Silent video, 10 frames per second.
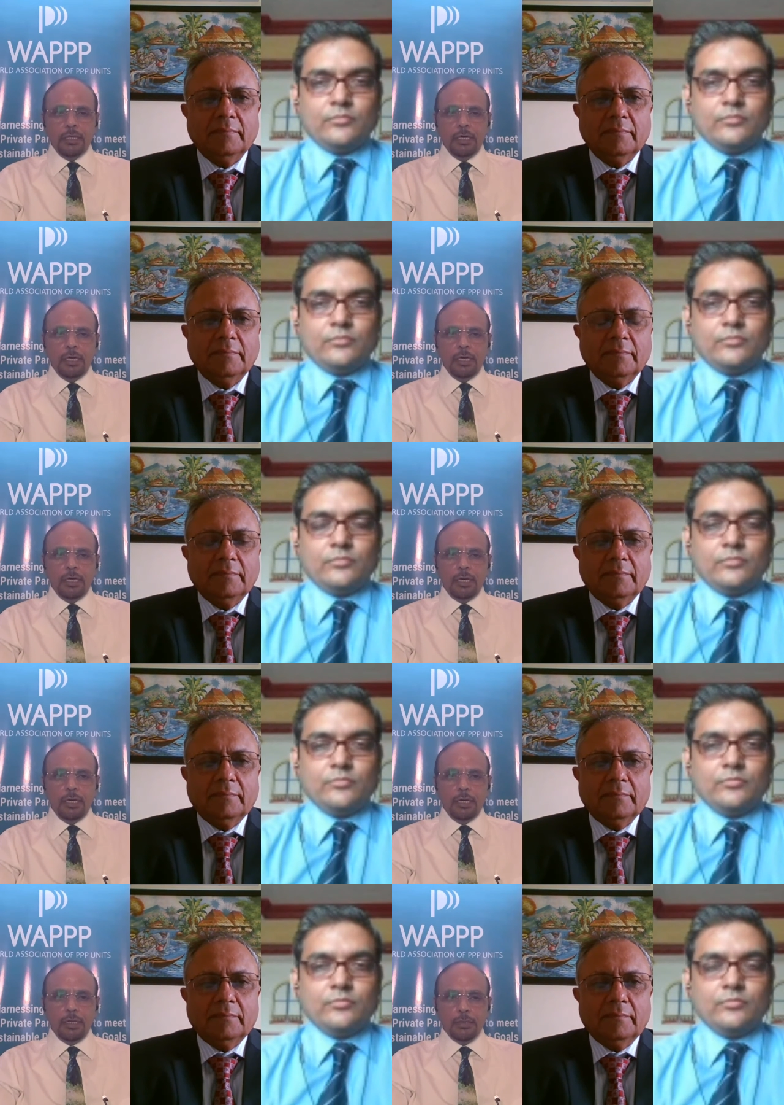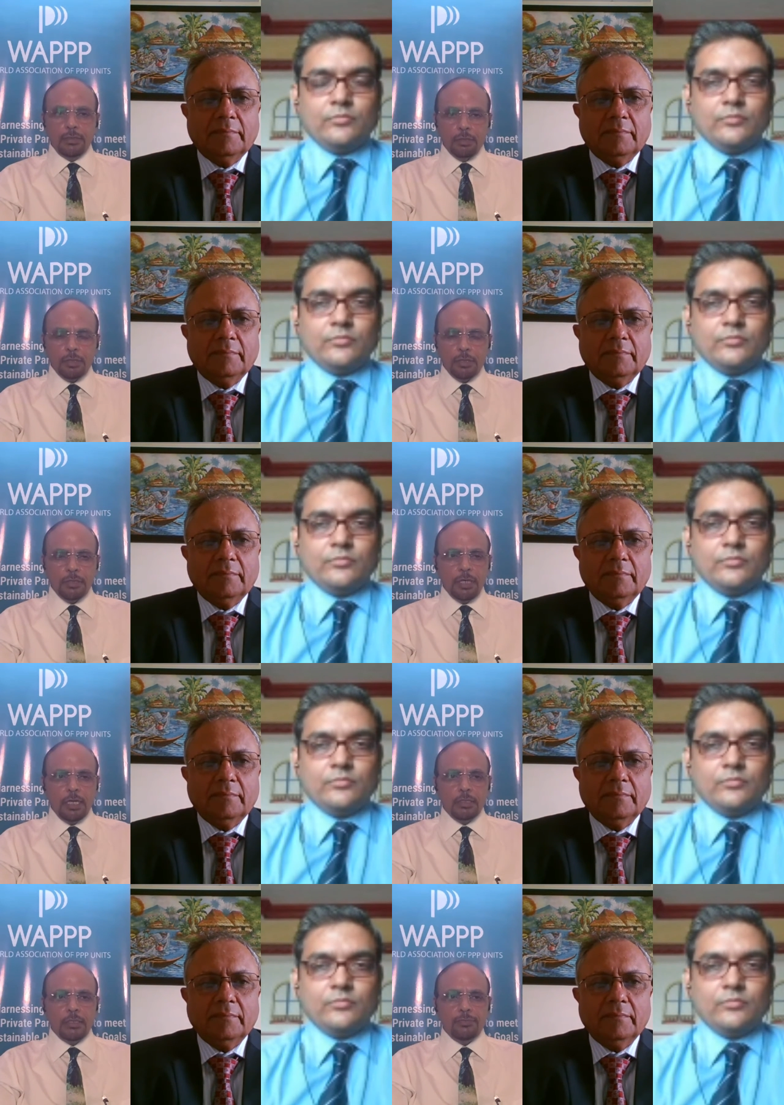Speaker 1: Uh, Dr.
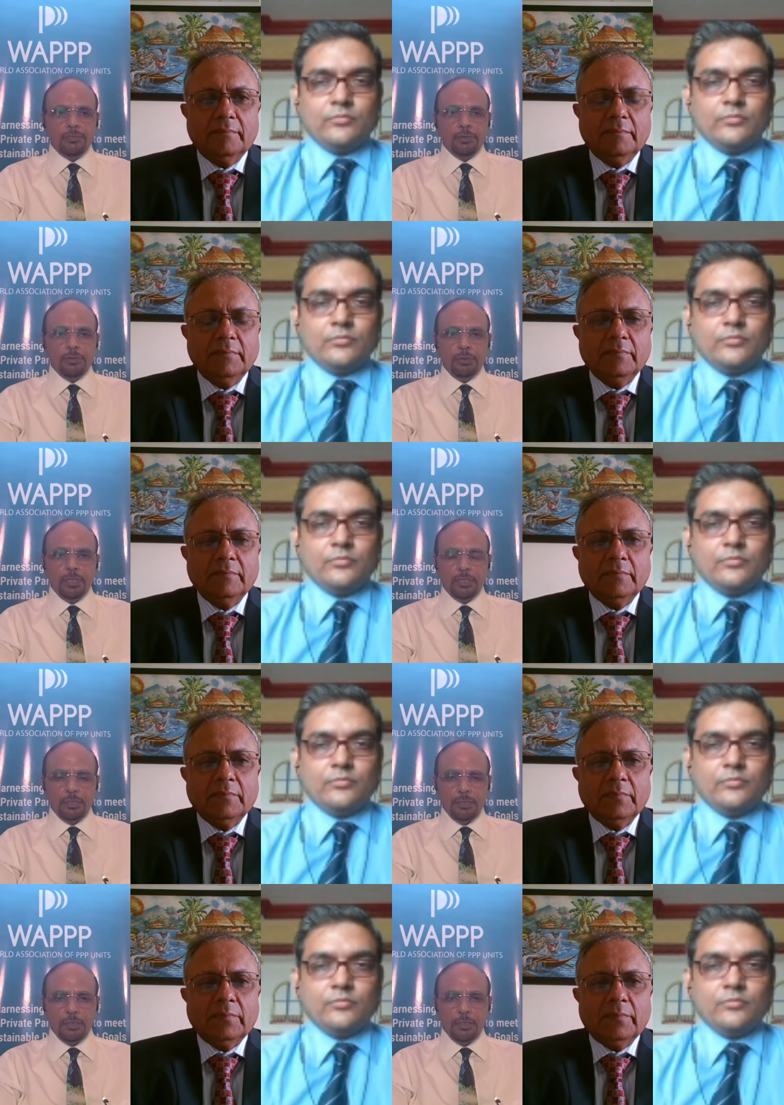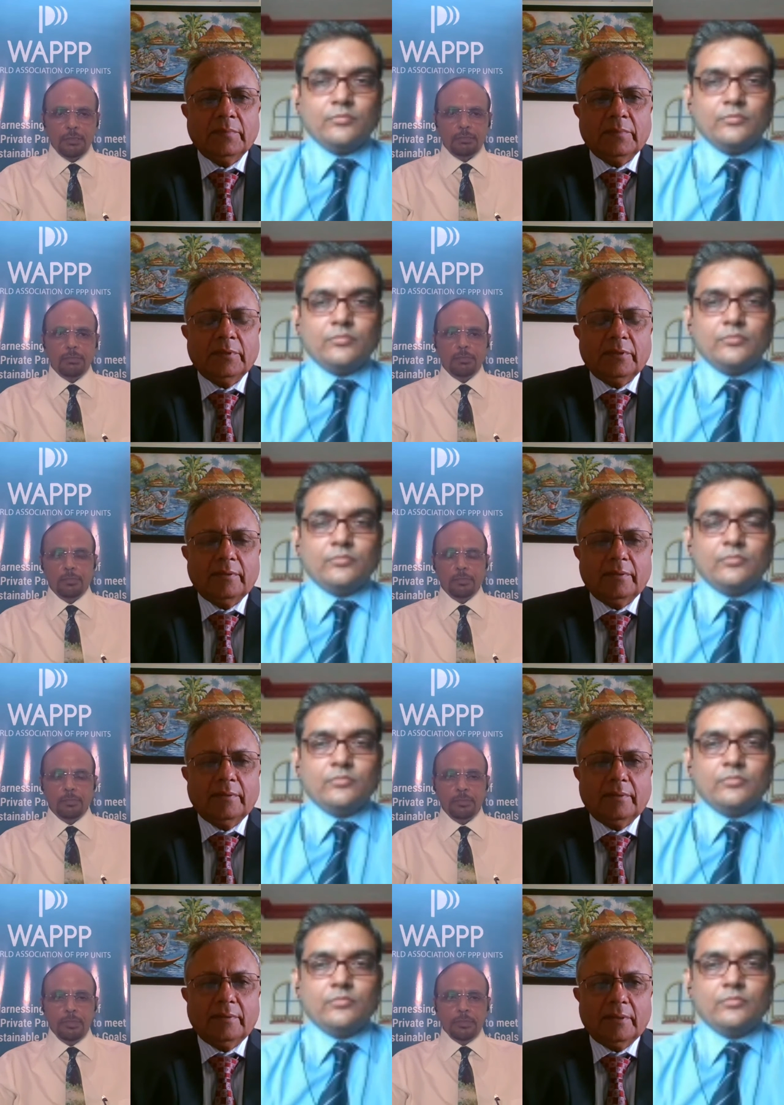Anand, if you could just uh,
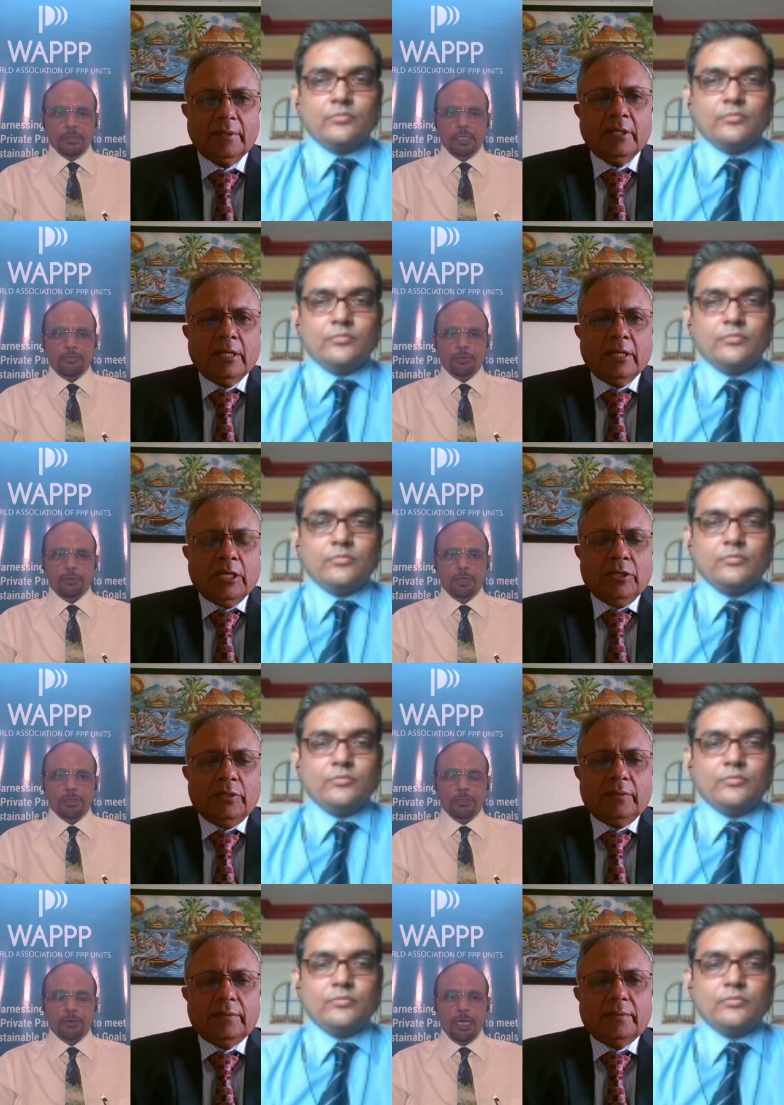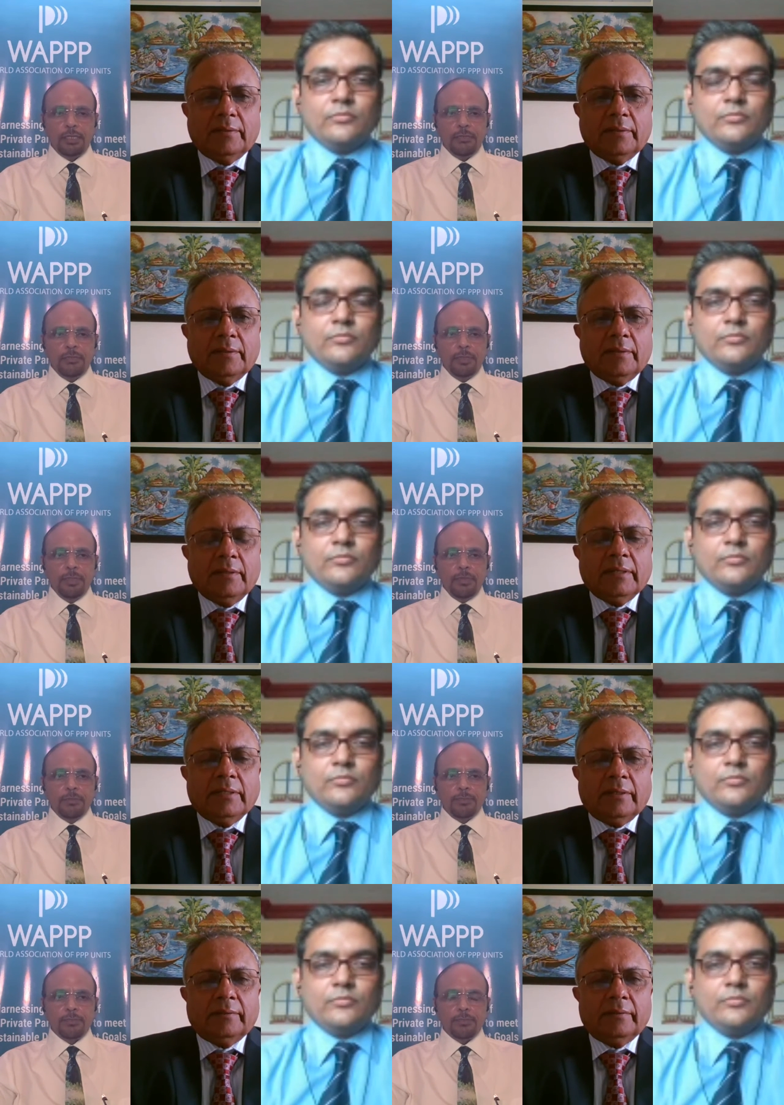say a few words about that.
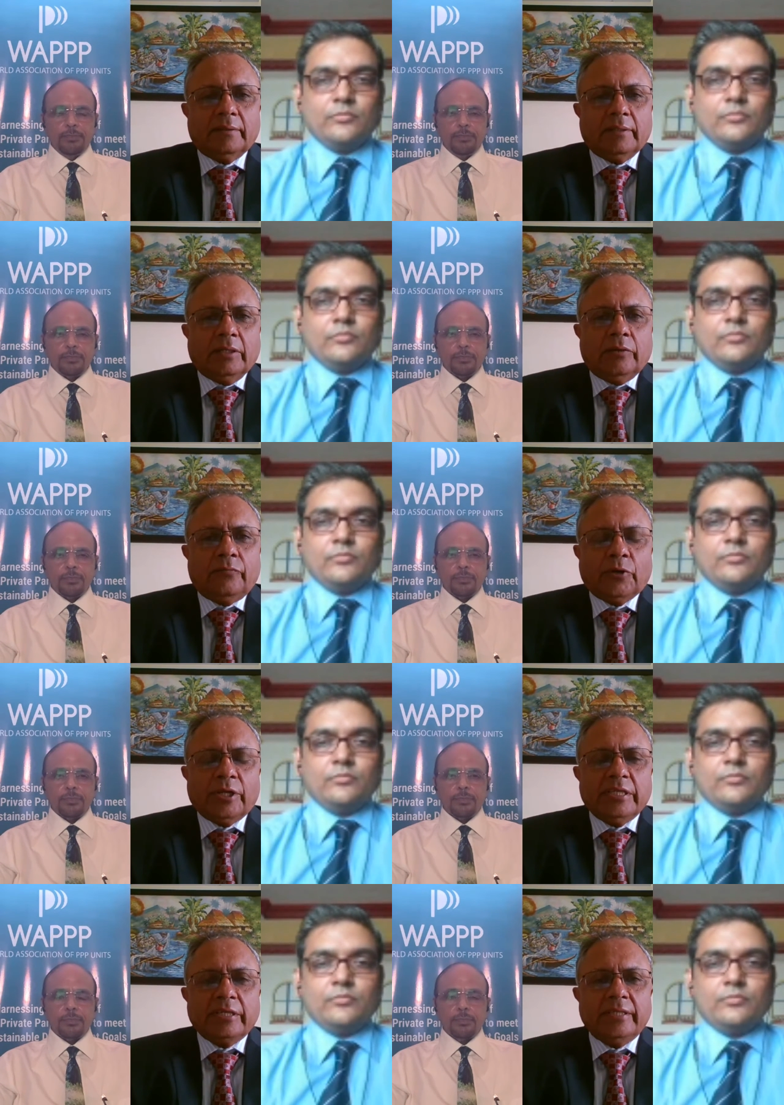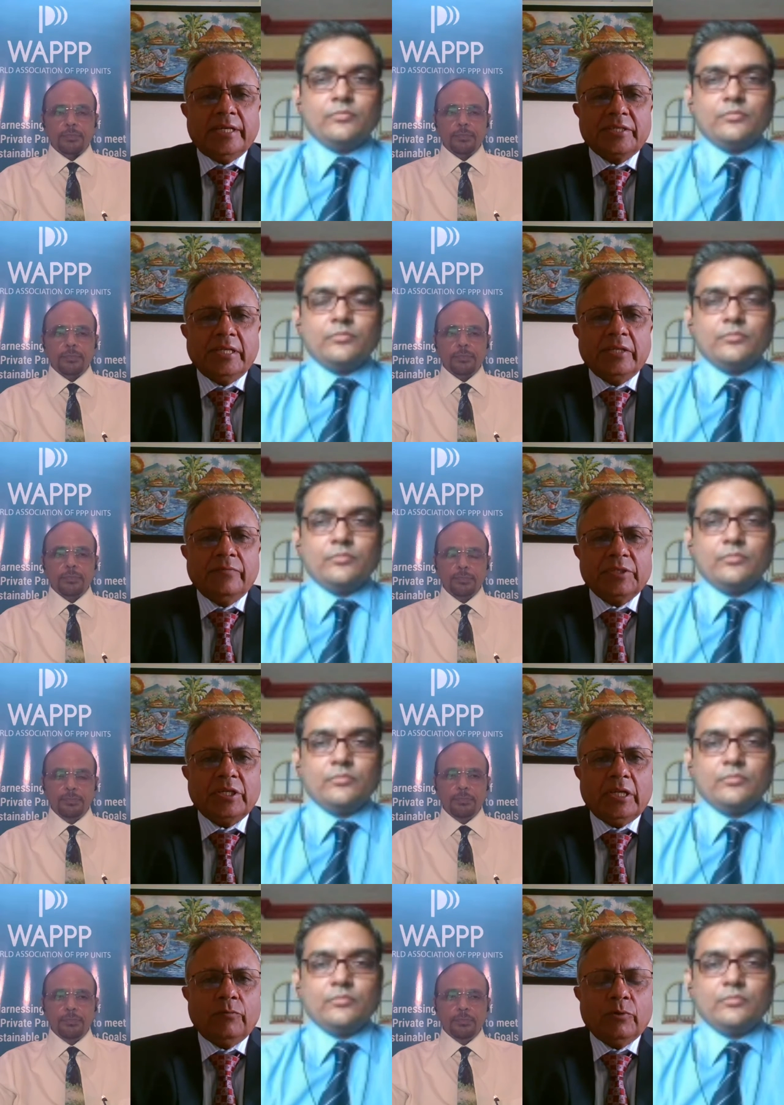
Speaker 2: Yeah. Uh, for an international
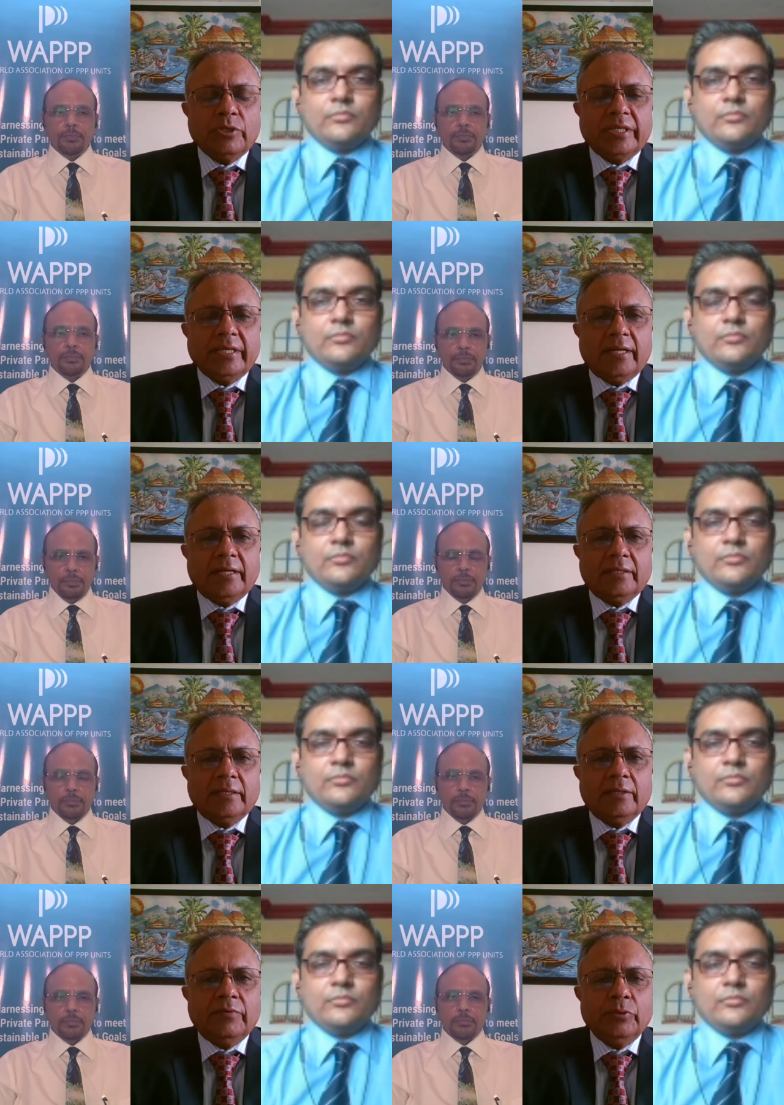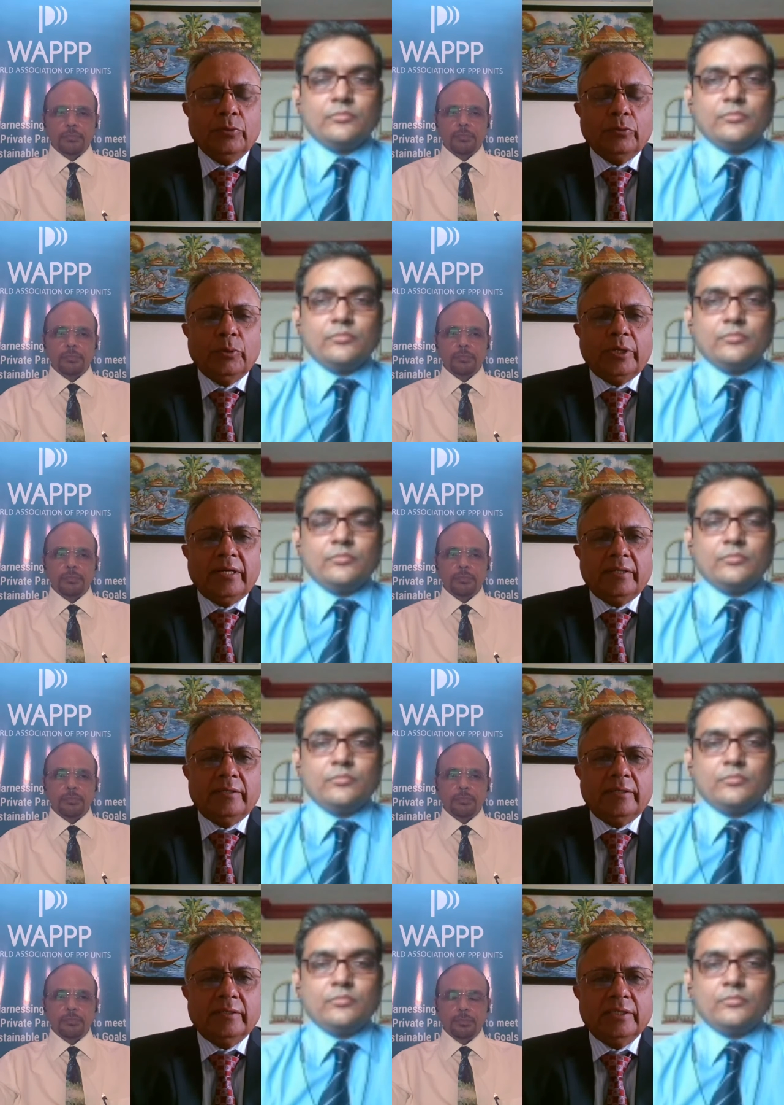investor, I would say that uh, when you look at
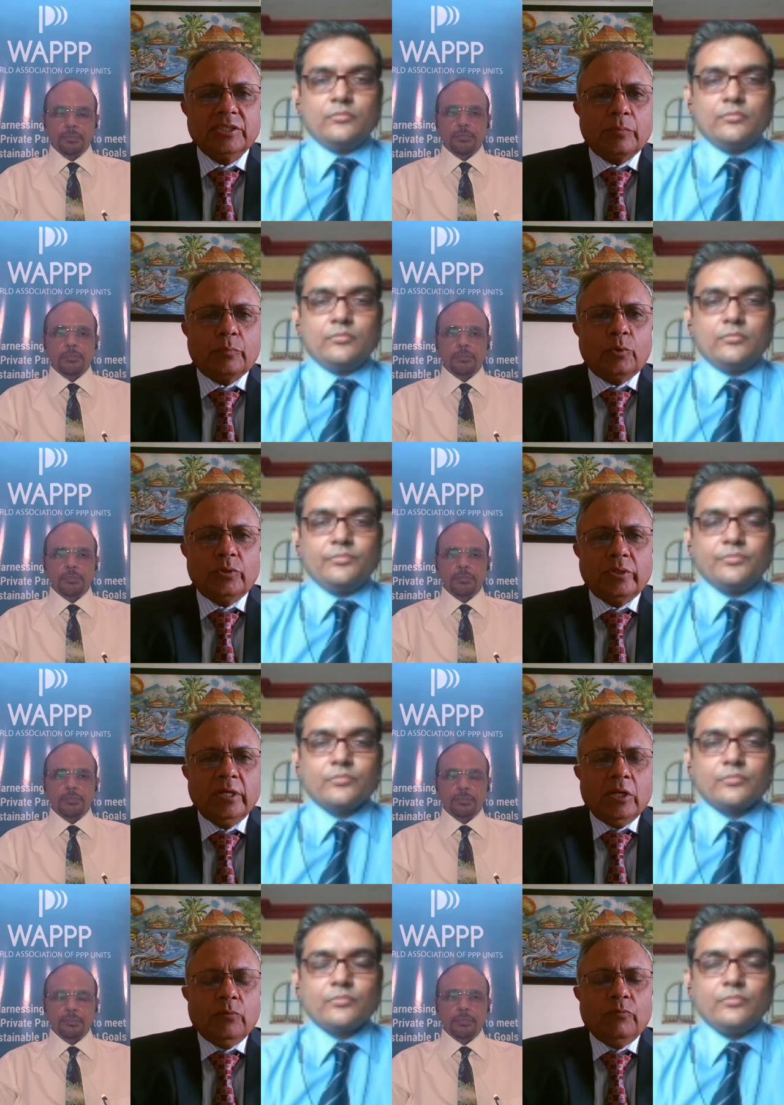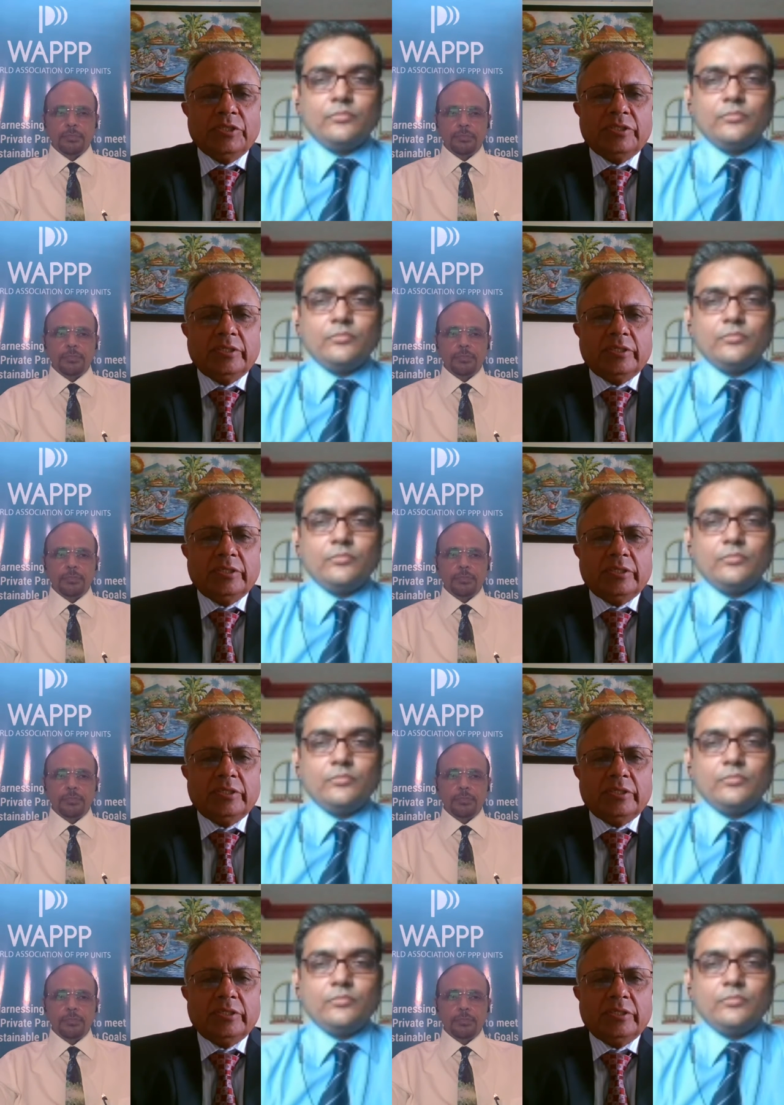uh, the support which